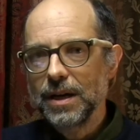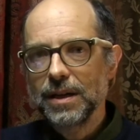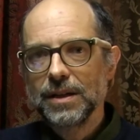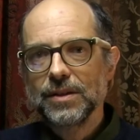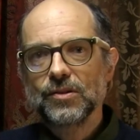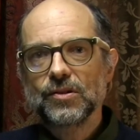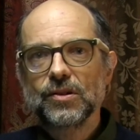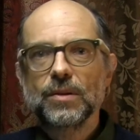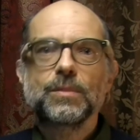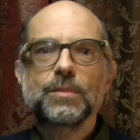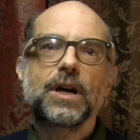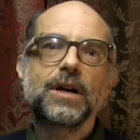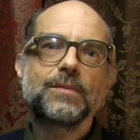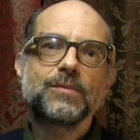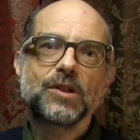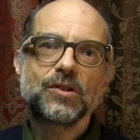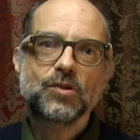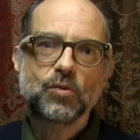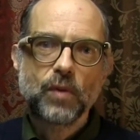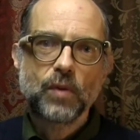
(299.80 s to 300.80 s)

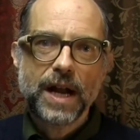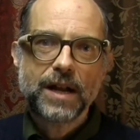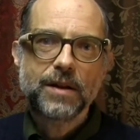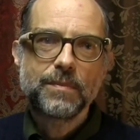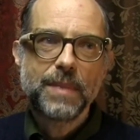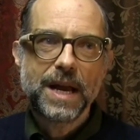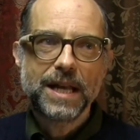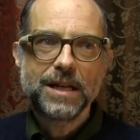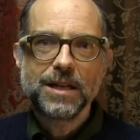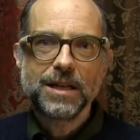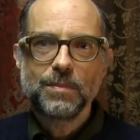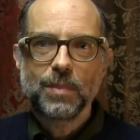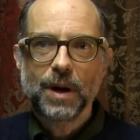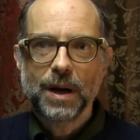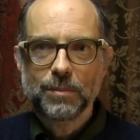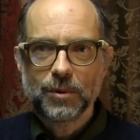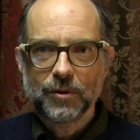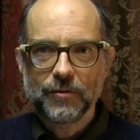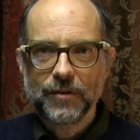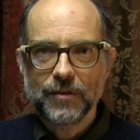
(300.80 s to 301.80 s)
Sometimes it's recommended by
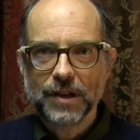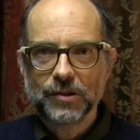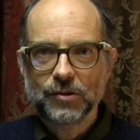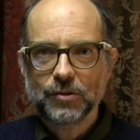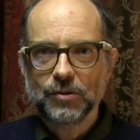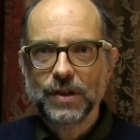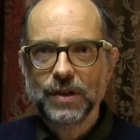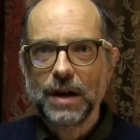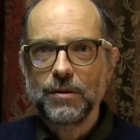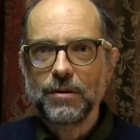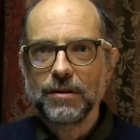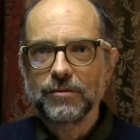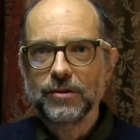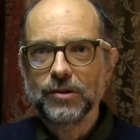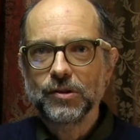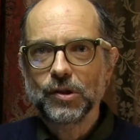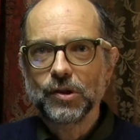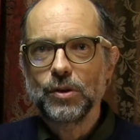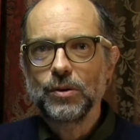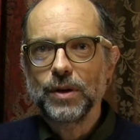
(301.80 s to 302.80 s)
professors, however,
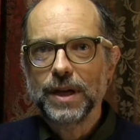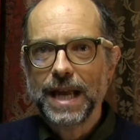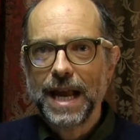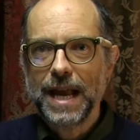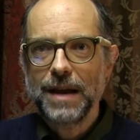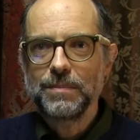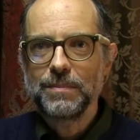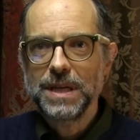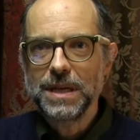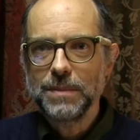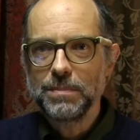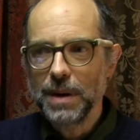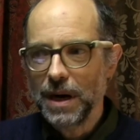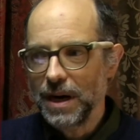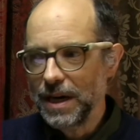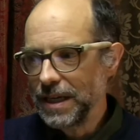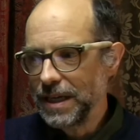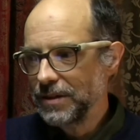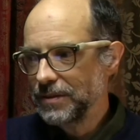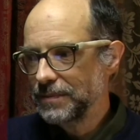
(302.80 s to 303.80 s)
so it can be a
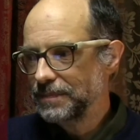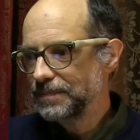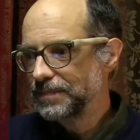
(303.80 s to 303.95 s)
bind.